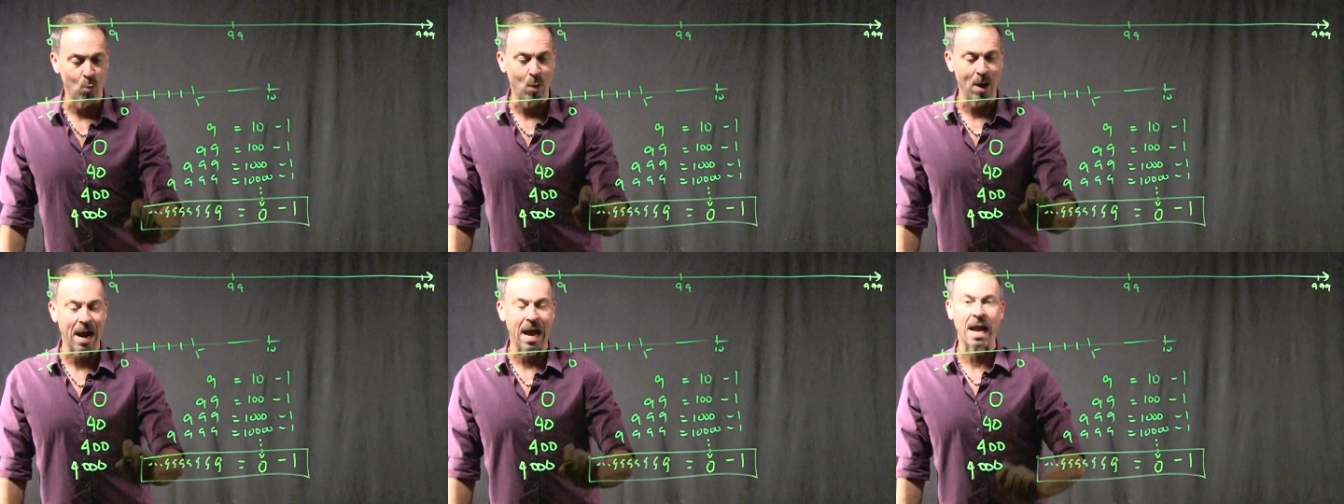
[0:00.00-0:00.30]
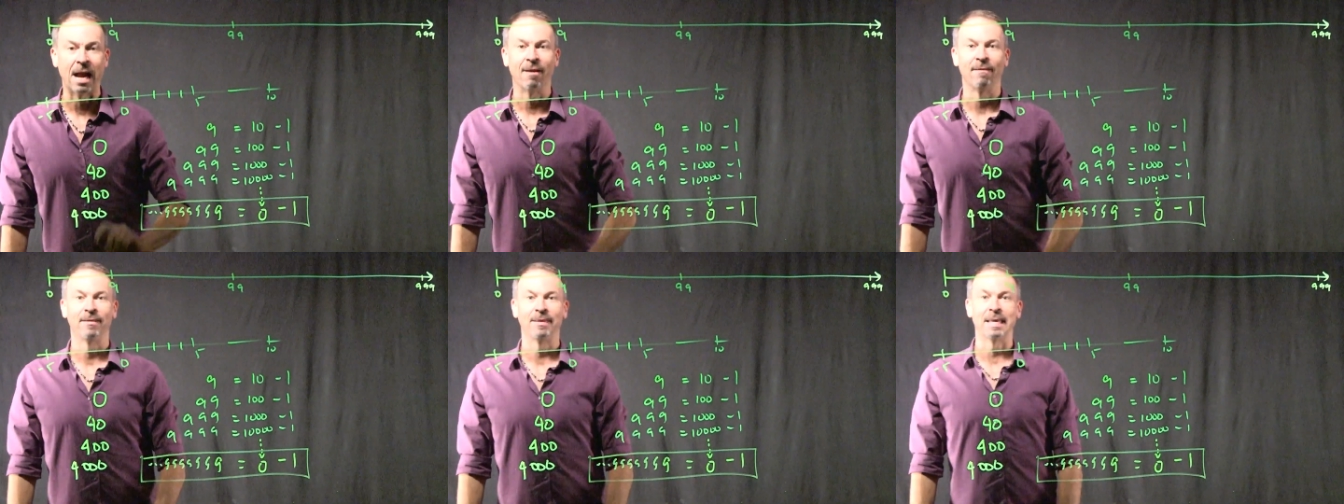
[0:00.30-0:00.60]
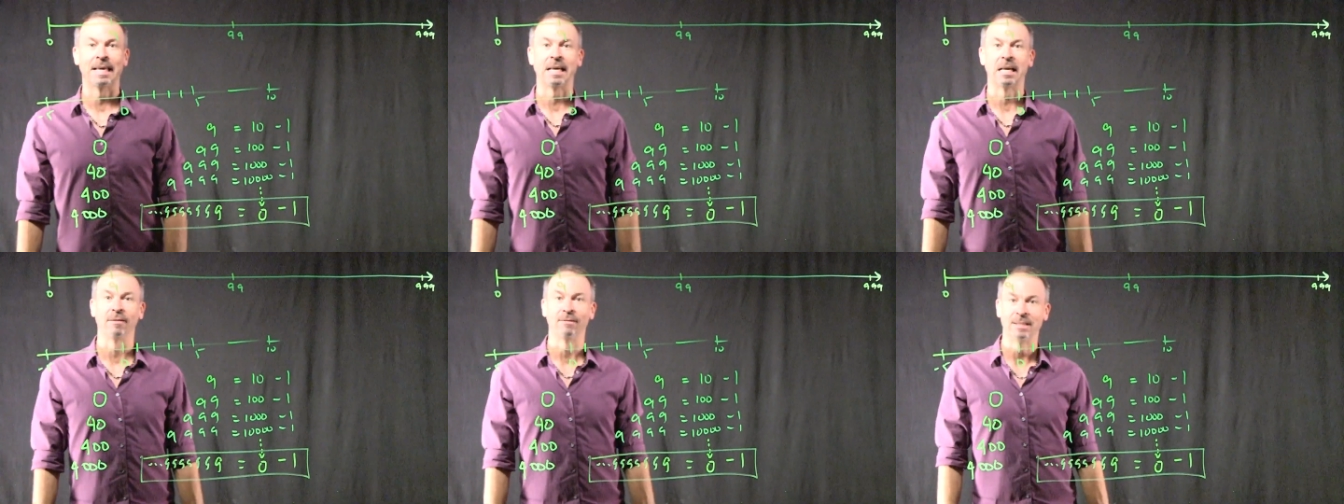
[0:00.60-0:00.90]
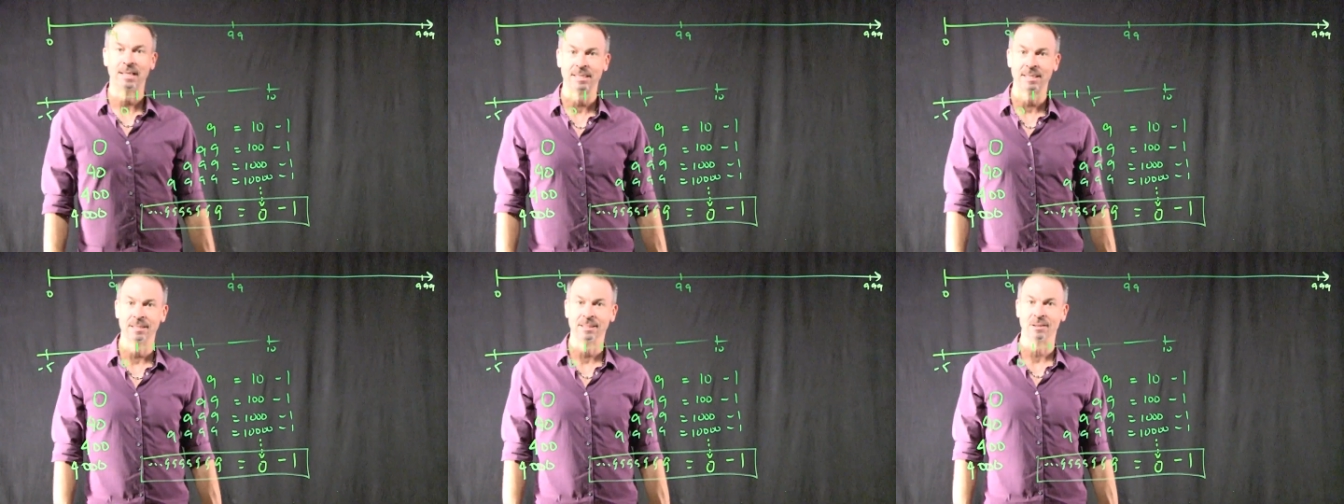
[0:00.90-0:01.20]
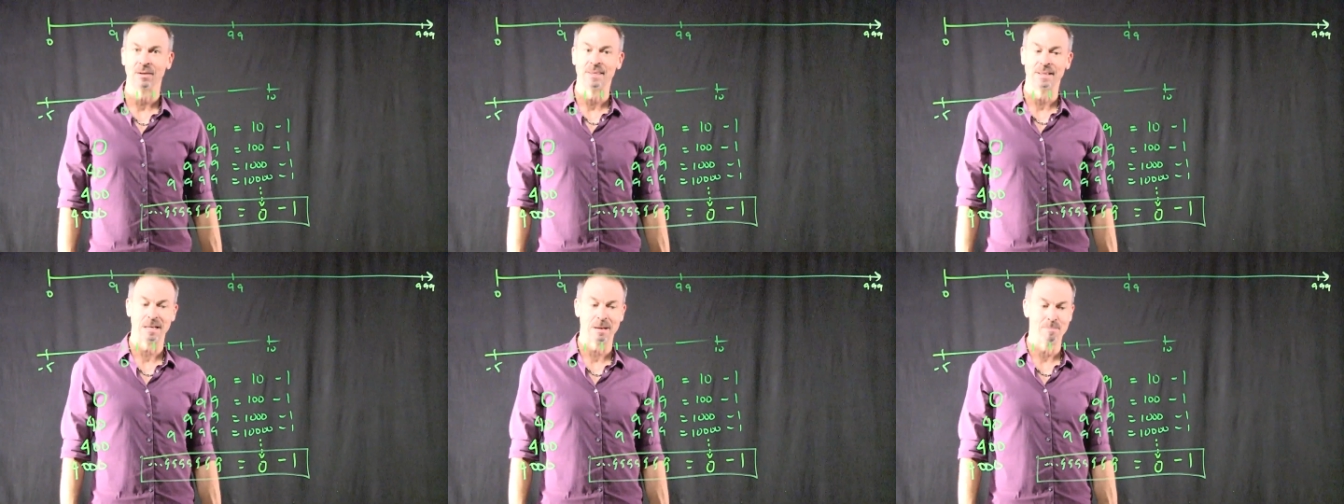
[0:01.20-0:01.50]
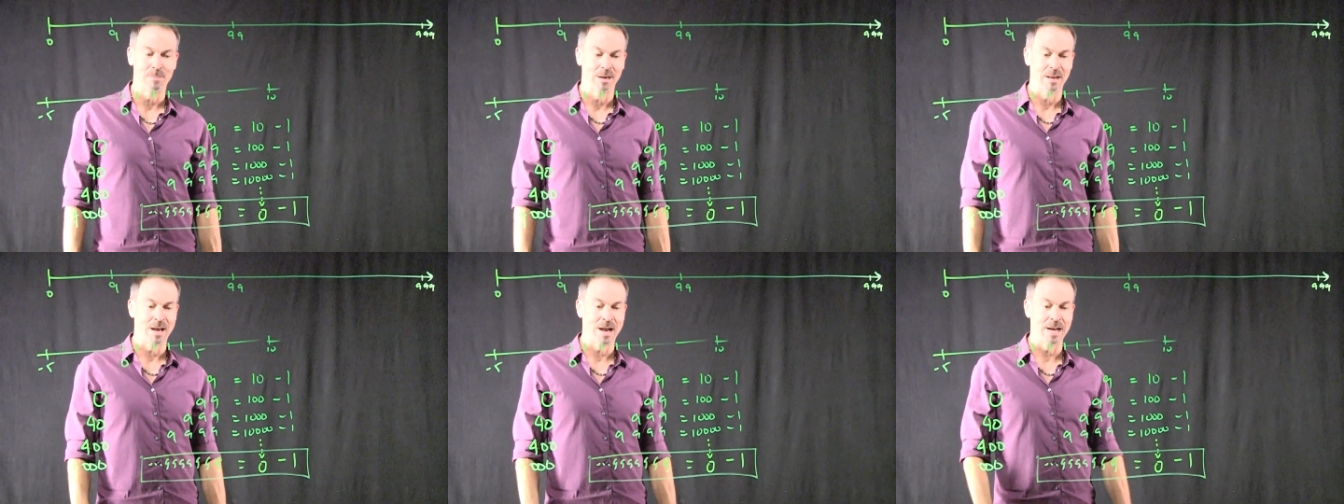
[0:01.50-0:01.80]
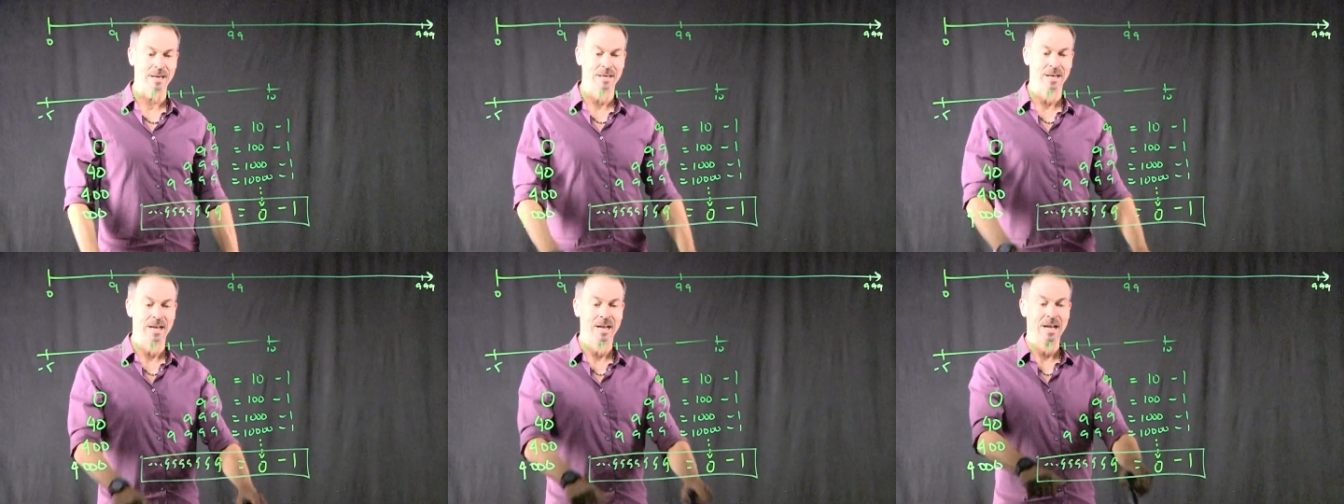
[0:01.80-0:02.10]
way of thinking of distance on the number
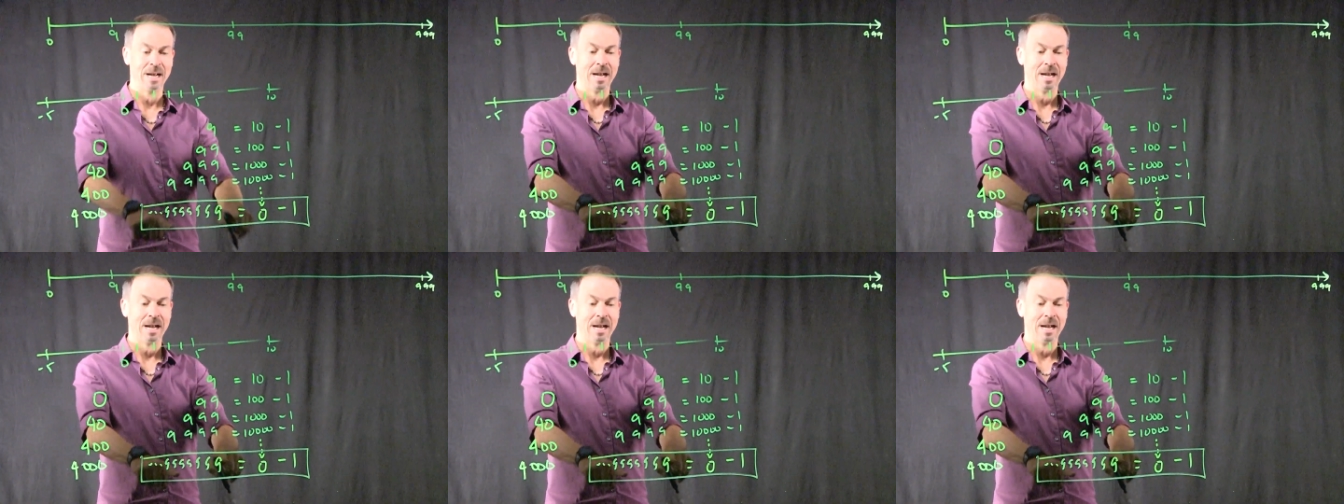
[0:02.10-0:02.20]
line,